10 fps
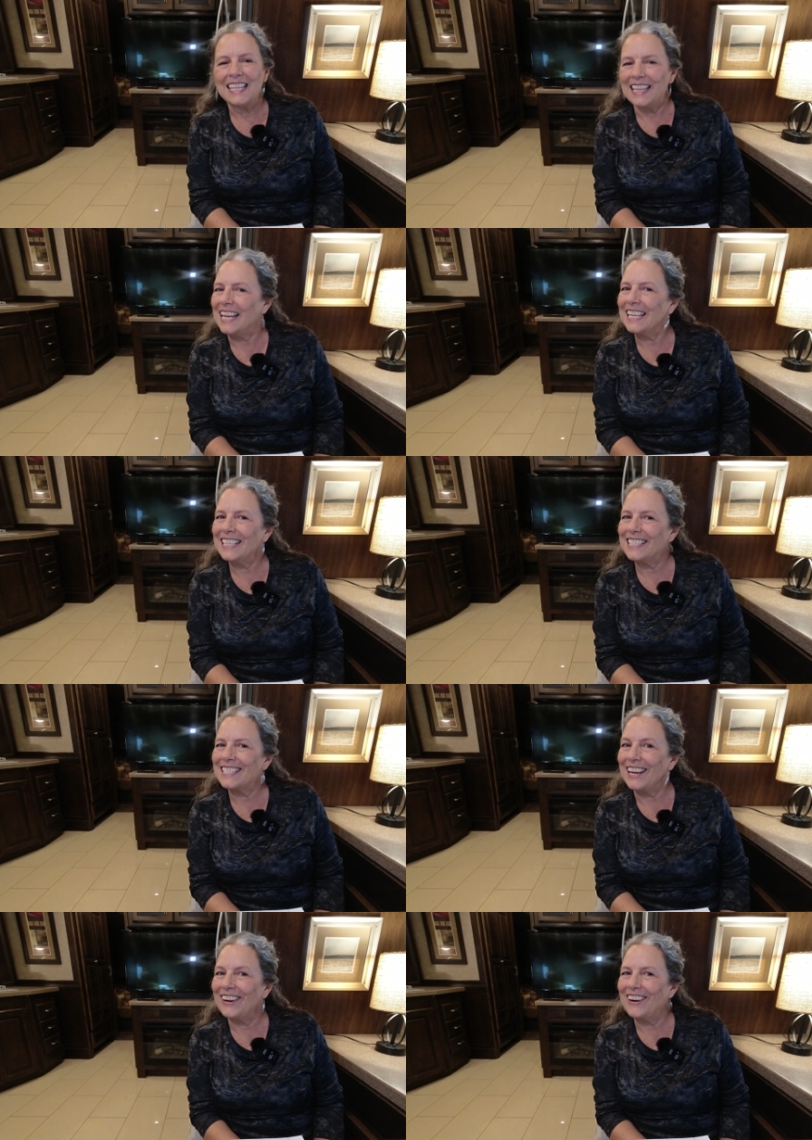Like,
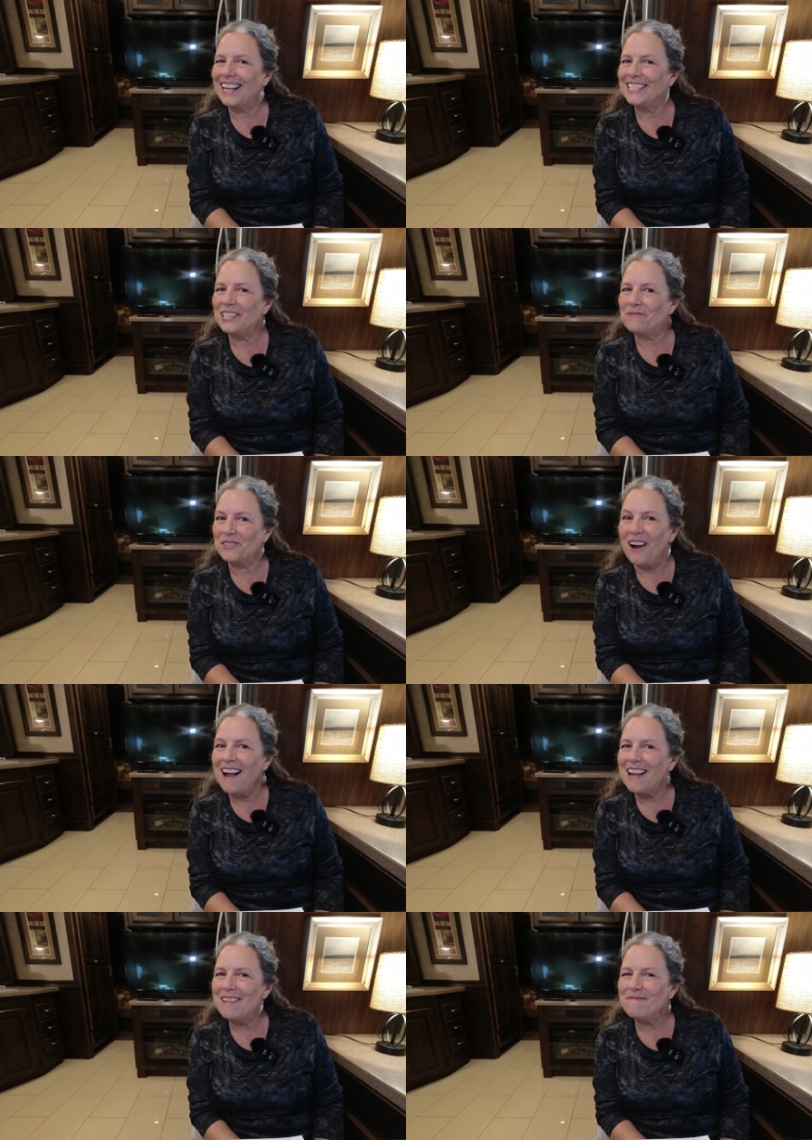share, and
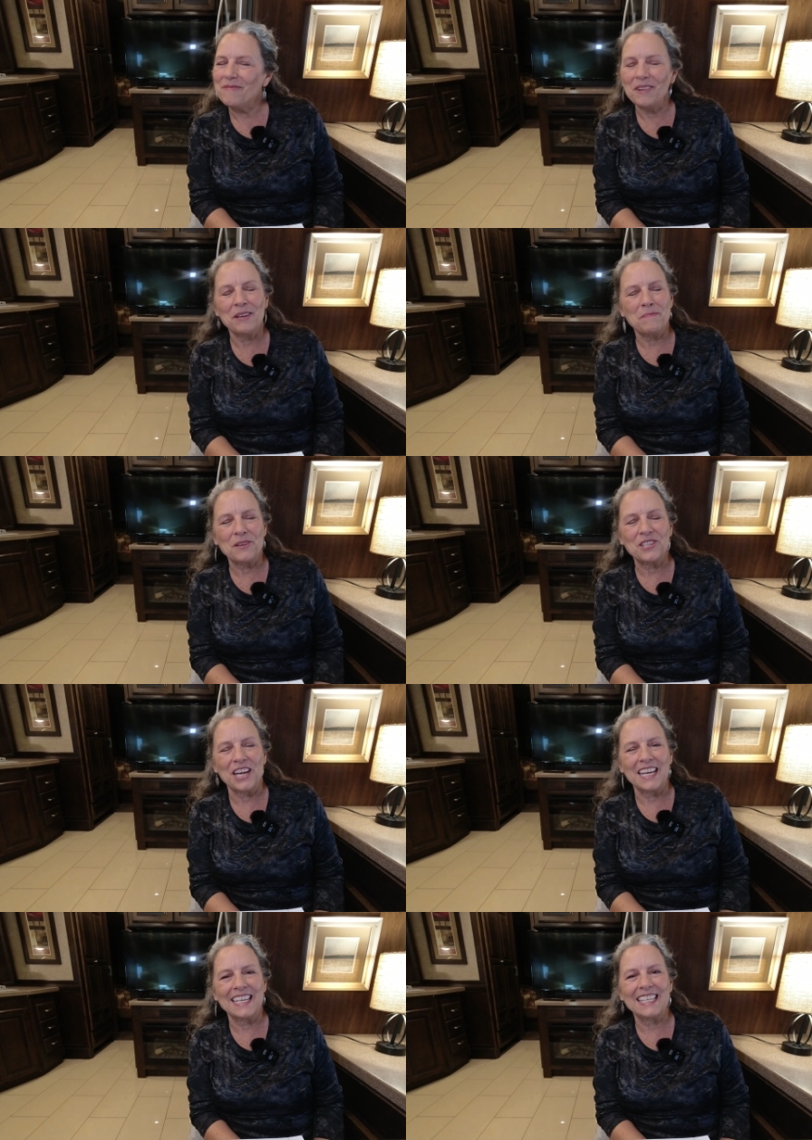subscribe. We
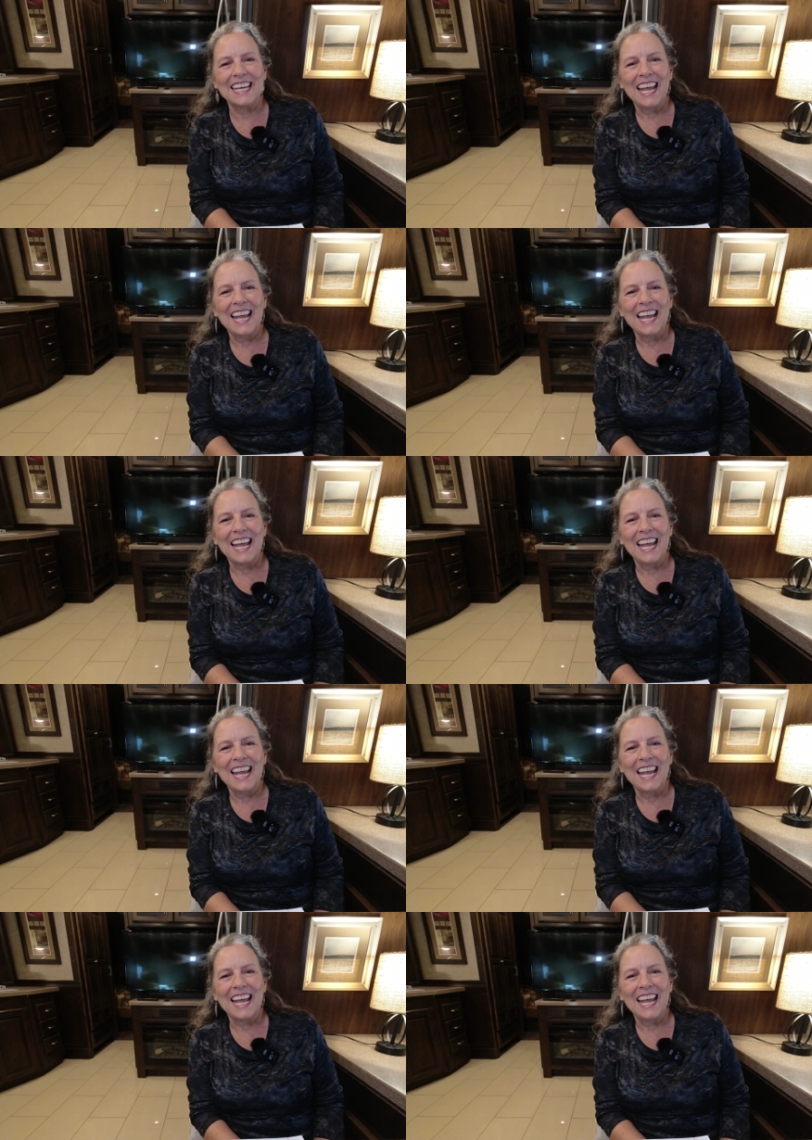appreciate it.